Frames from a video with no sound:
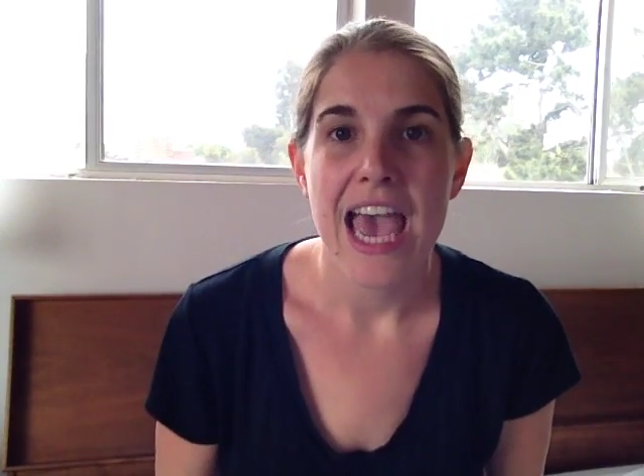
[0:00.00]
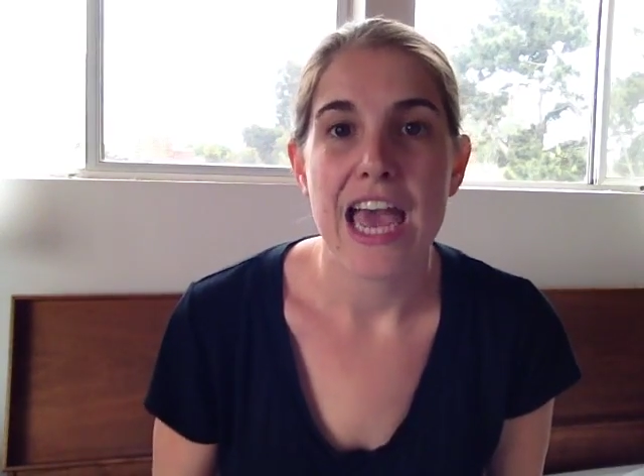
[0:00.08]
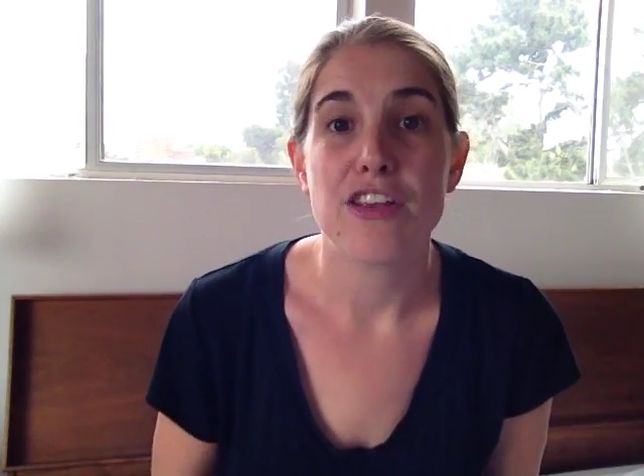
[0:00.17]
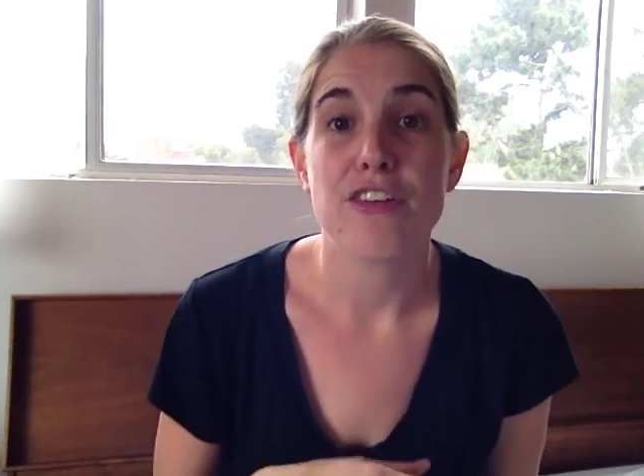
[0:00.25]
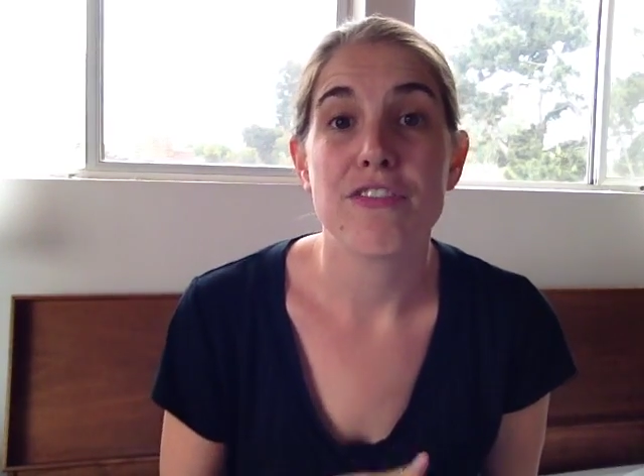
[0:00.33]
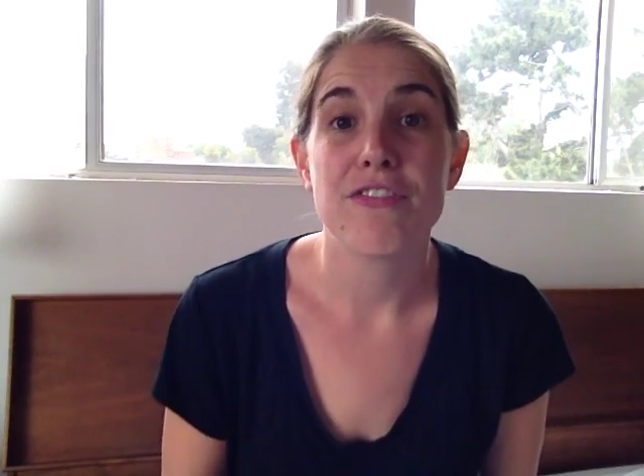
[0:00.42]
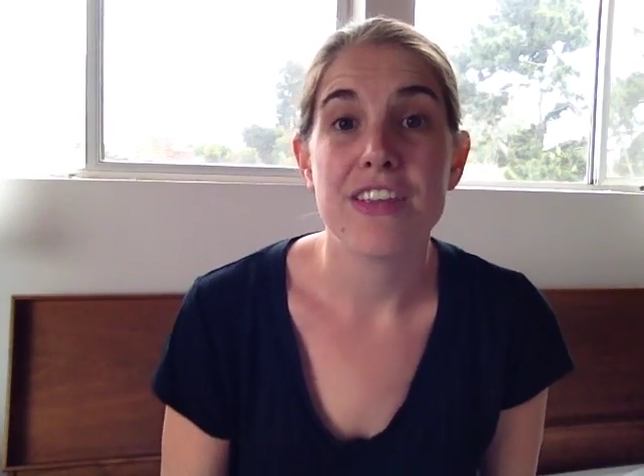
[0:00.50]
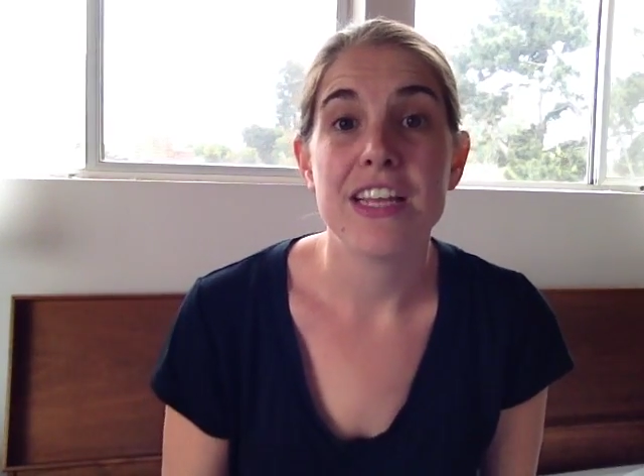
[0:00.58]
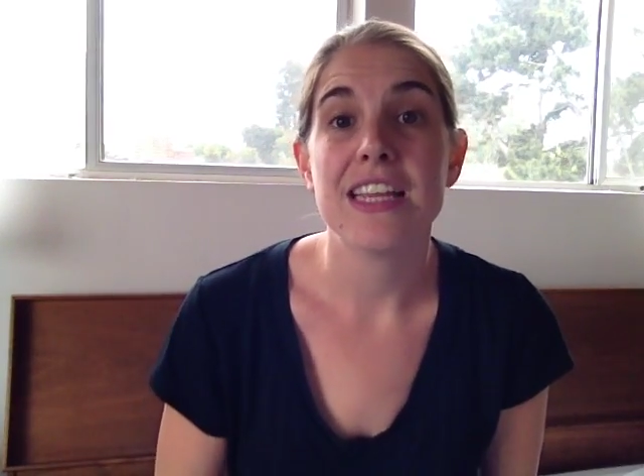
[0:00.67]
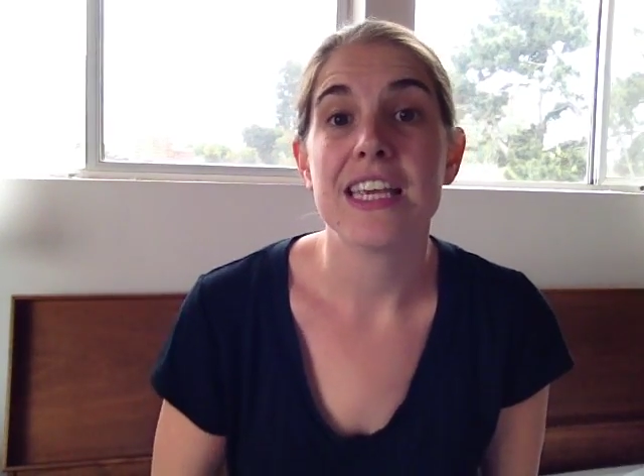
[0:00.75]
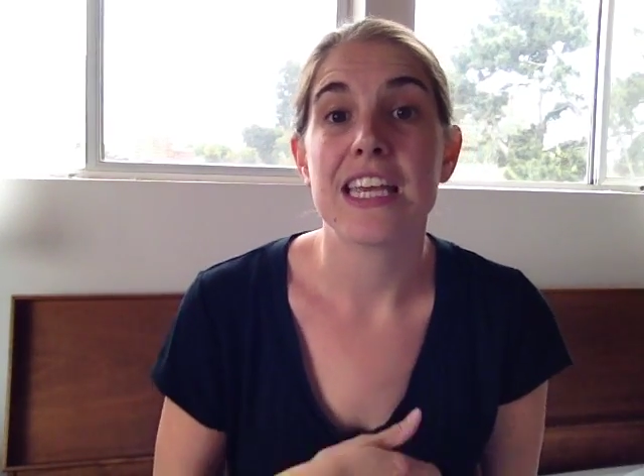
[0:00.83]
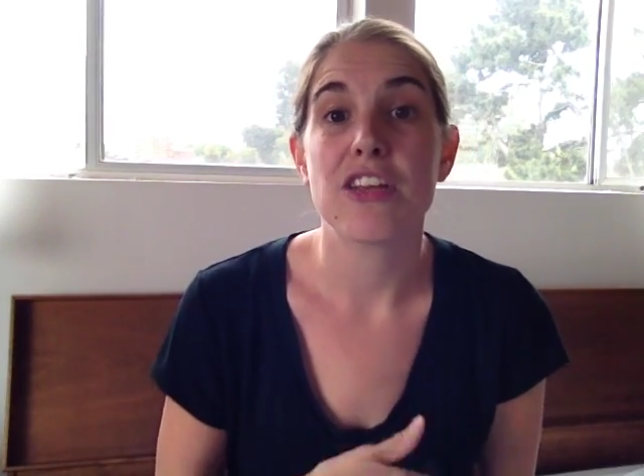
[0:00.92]
And your
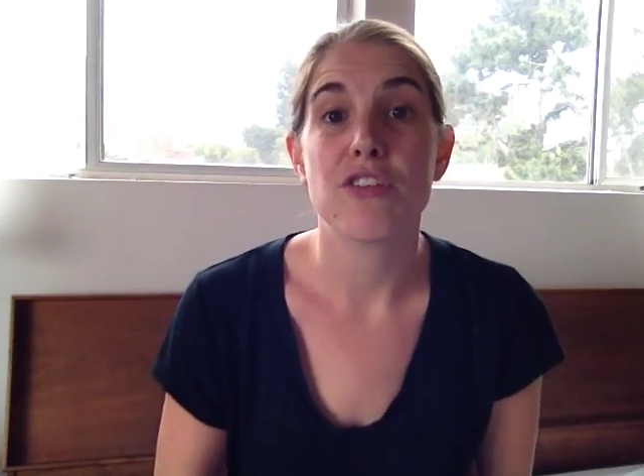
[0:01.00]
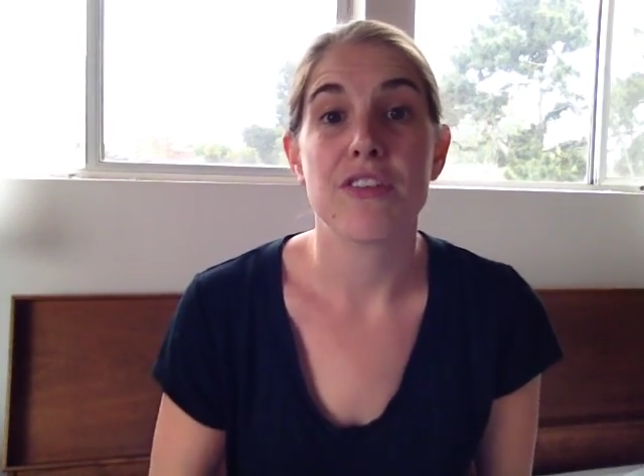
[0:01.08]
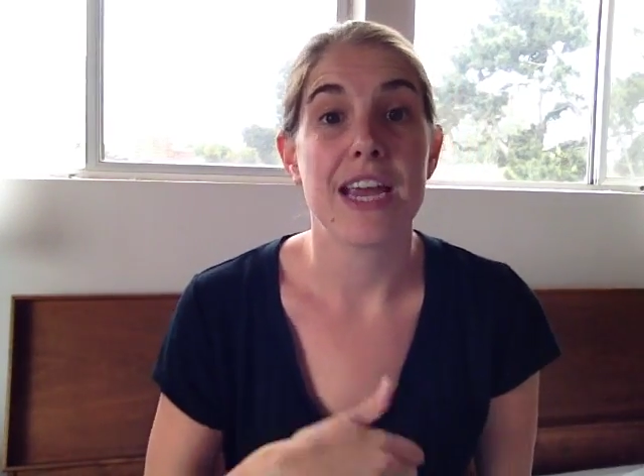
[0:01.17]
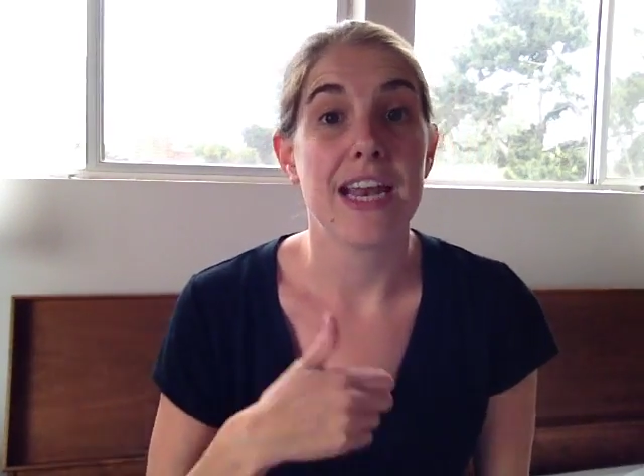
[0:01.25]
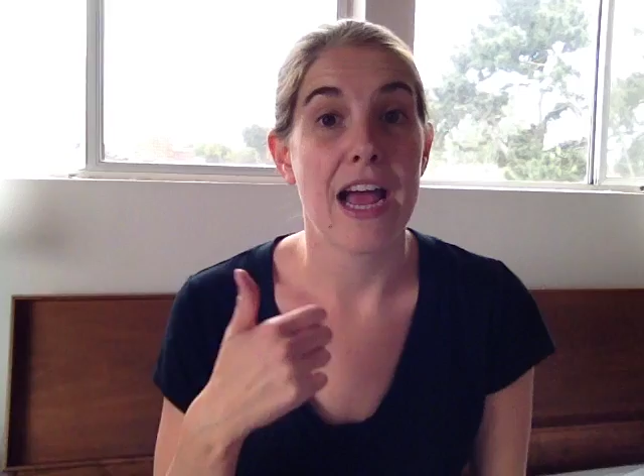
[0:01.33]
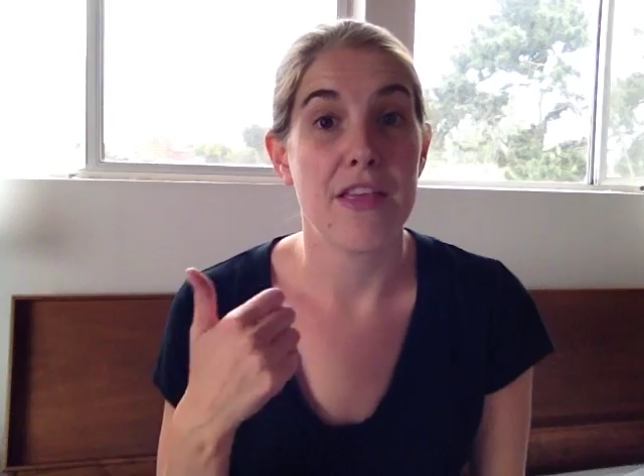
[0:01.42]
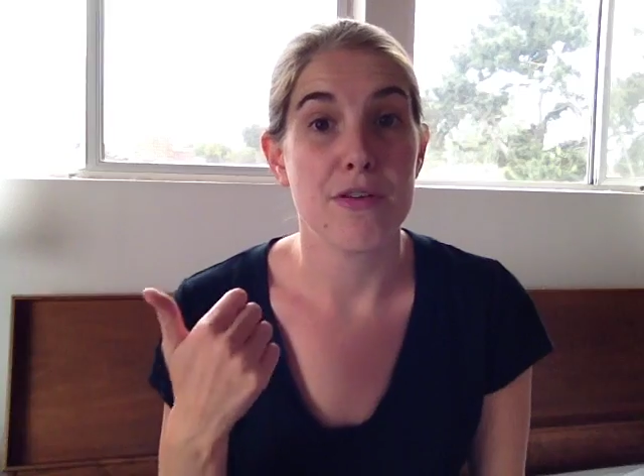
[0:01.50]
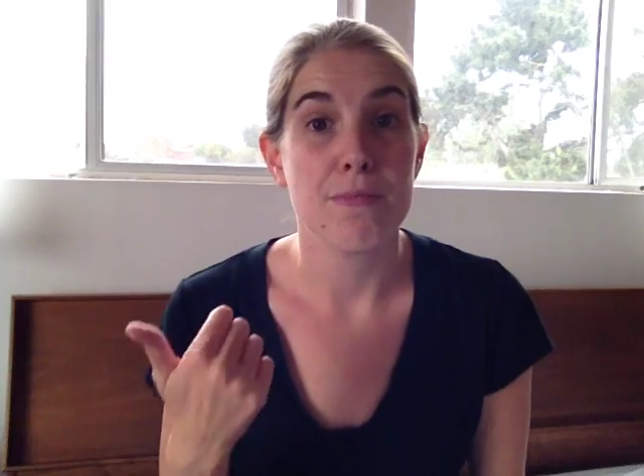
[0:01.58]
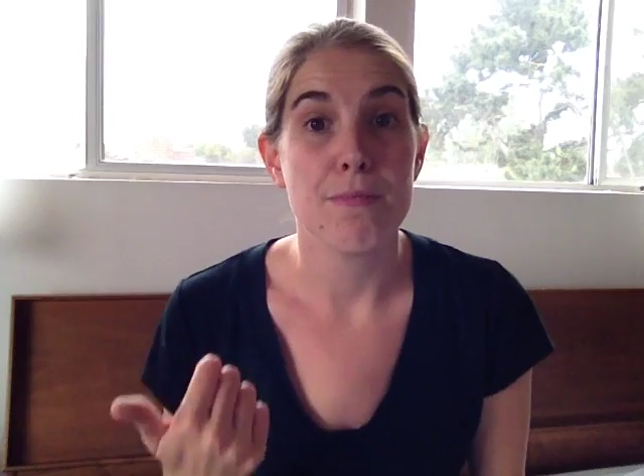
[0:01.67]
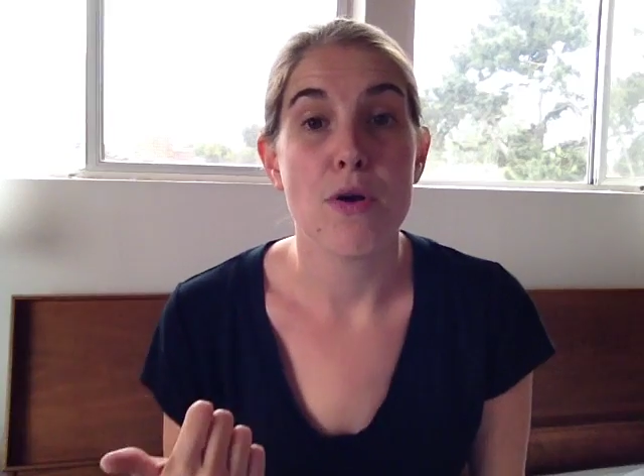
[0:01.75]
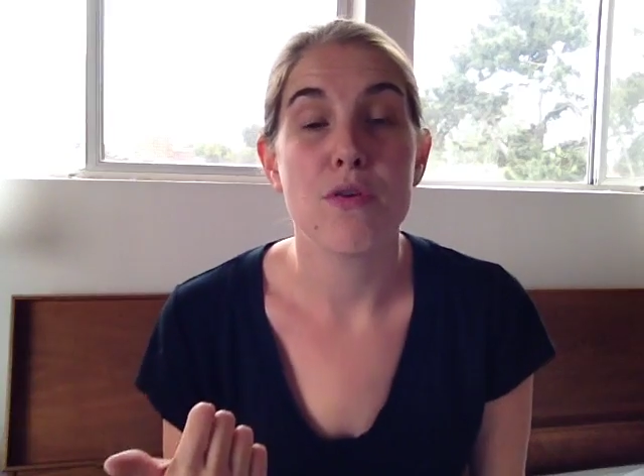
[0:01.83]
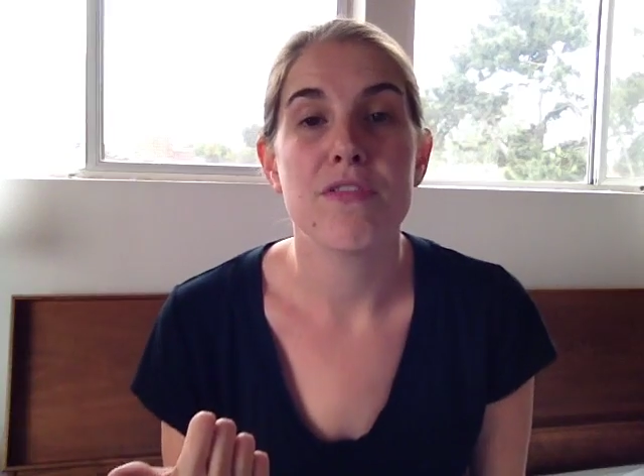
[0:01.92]
feeling can create either
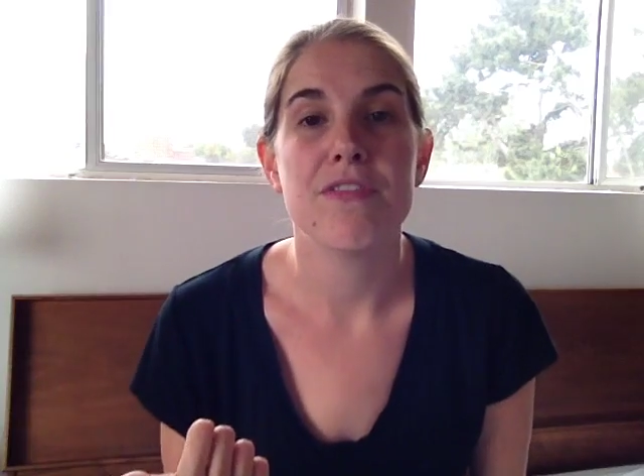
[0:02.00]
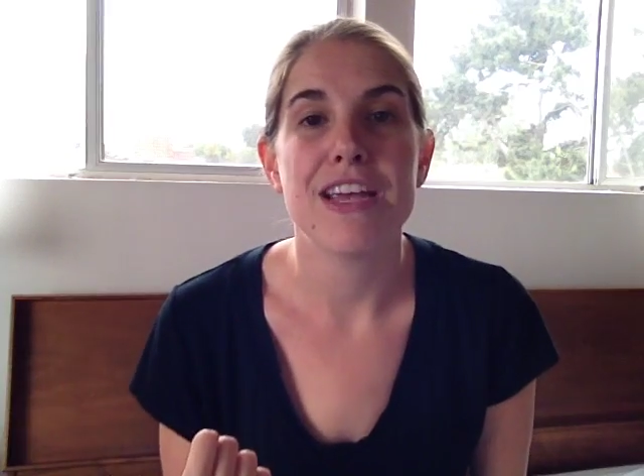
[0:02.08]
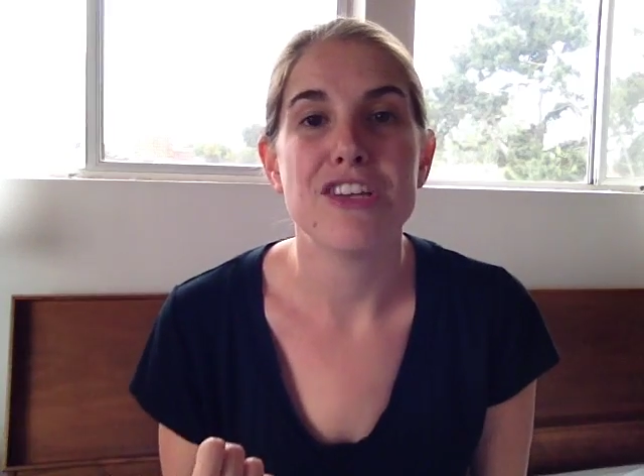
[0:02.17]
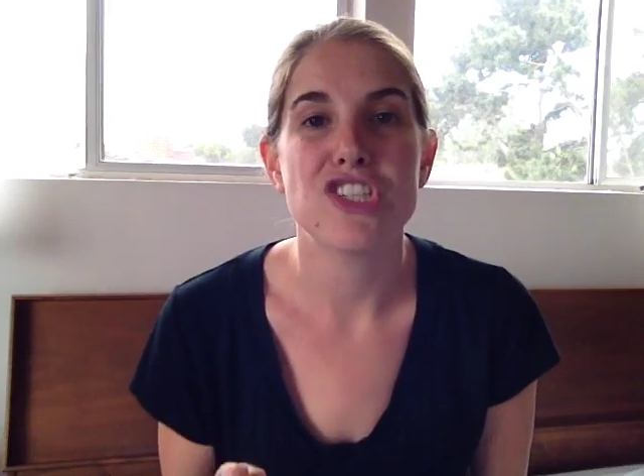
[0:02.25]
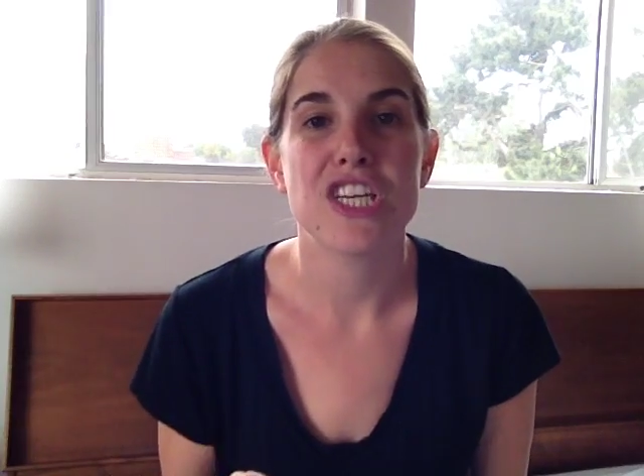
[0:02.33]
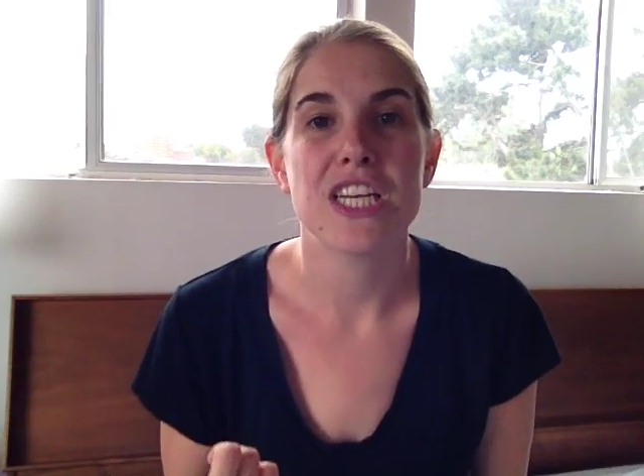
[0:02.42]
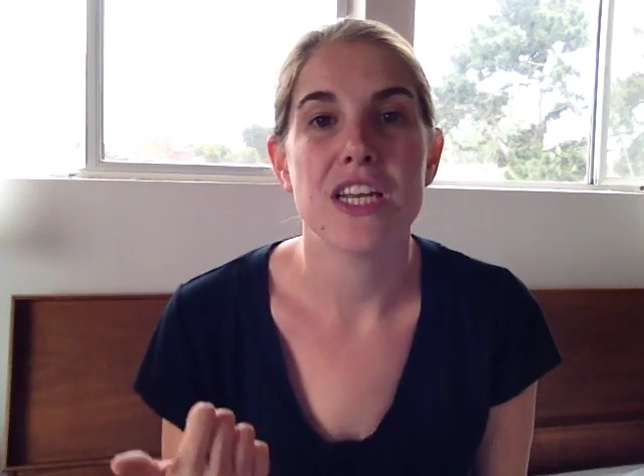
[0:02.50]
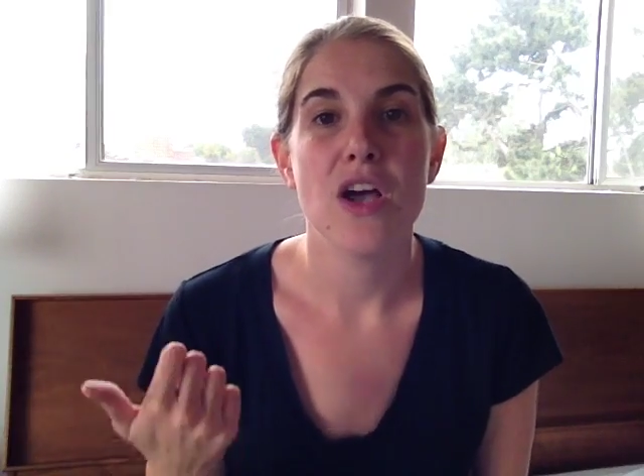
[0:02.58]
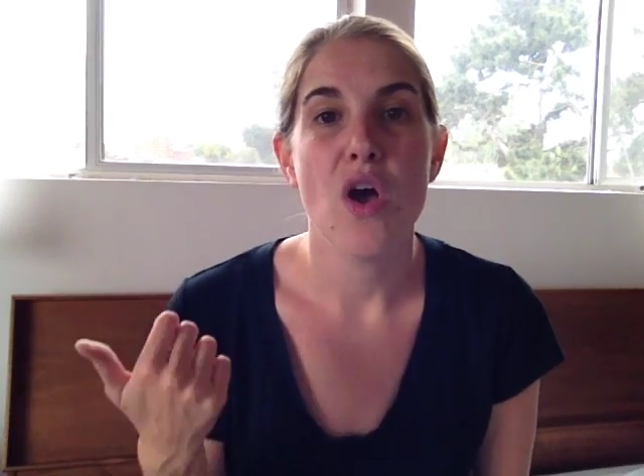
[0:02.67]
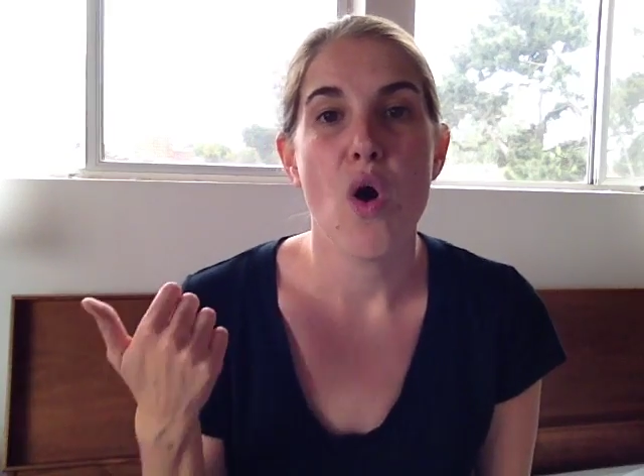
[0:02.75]
motivation